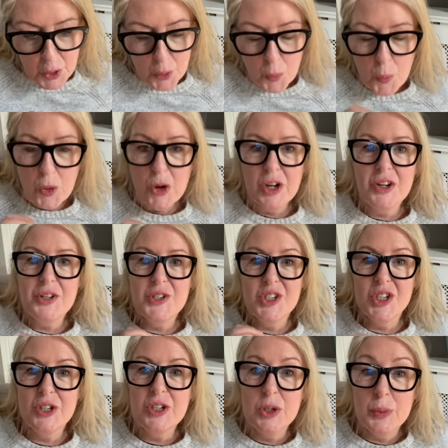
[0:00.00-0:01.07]
we're
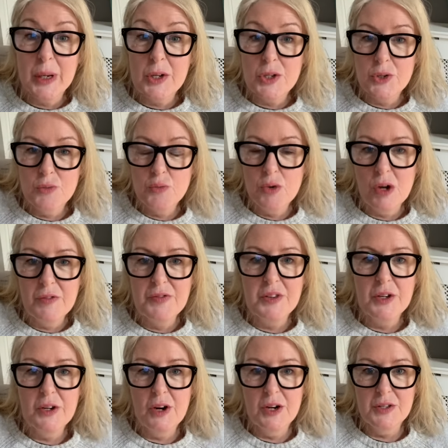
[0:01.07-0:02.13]
continuing to run
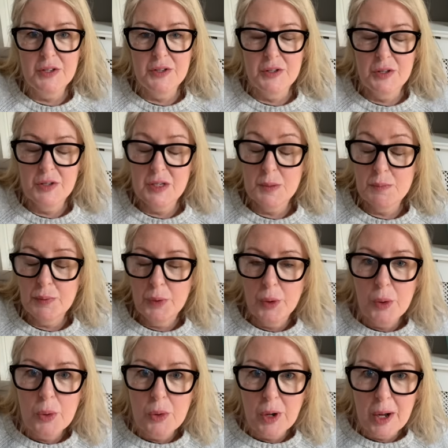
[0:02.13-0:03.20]
the narcissist's
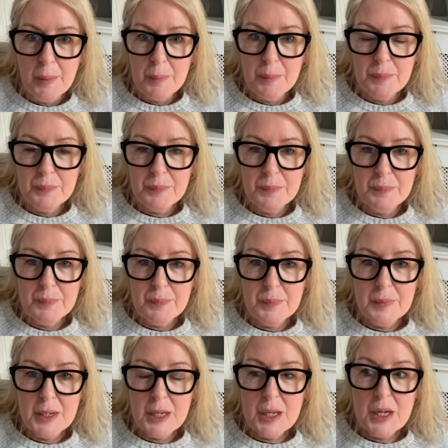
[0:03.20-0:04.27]
program.
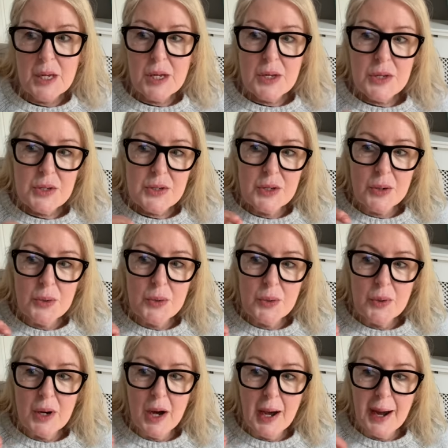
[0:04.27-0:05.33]
So
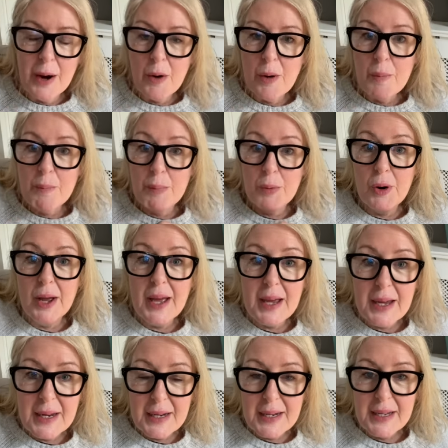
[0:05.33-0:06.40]
our
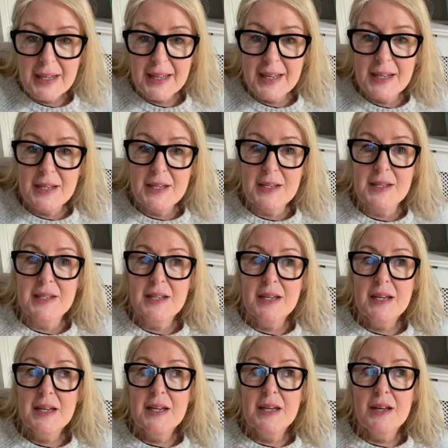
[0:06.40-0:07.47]
brain is
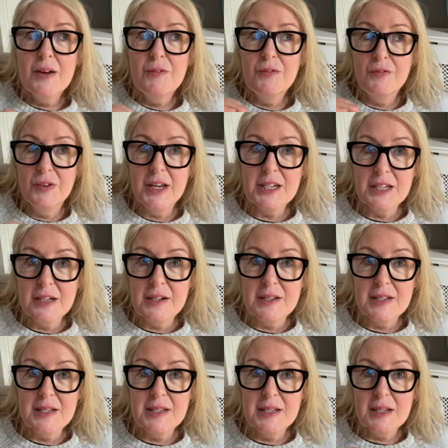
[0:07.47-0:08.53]
feeding
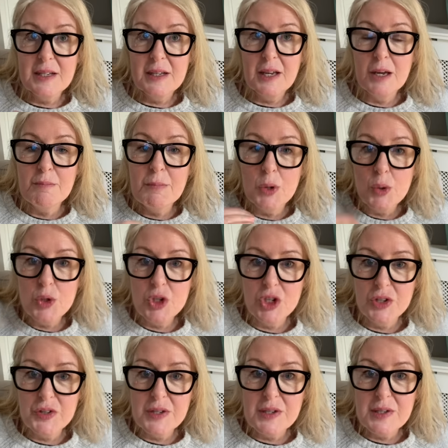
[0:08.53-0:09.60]
us
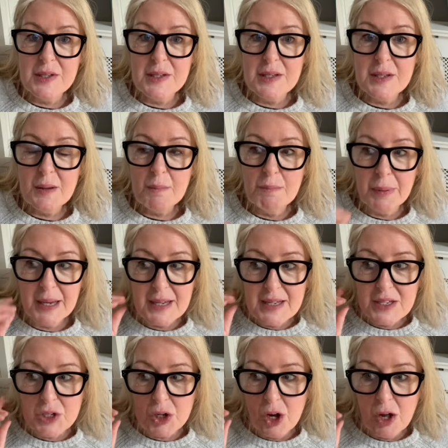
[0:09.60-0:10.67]
emotions
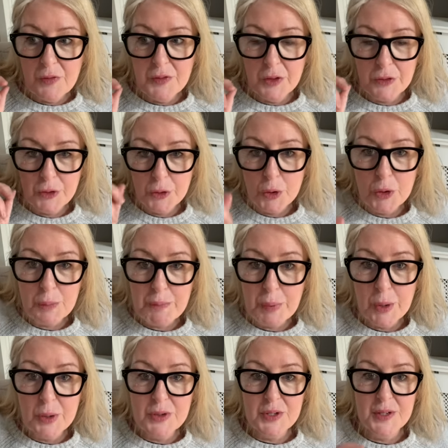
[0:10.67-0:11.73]
based on the thought
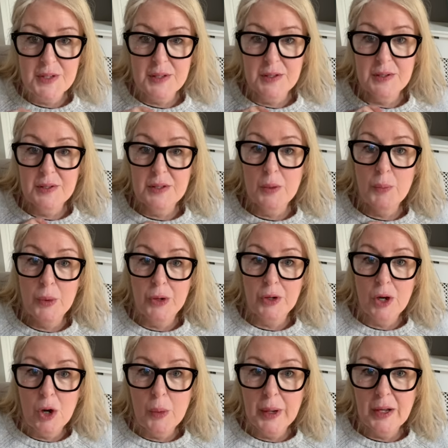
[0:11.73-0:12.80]
processes that we're
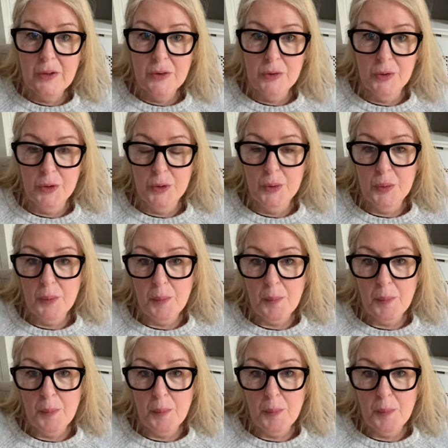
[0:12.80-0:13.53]
going through.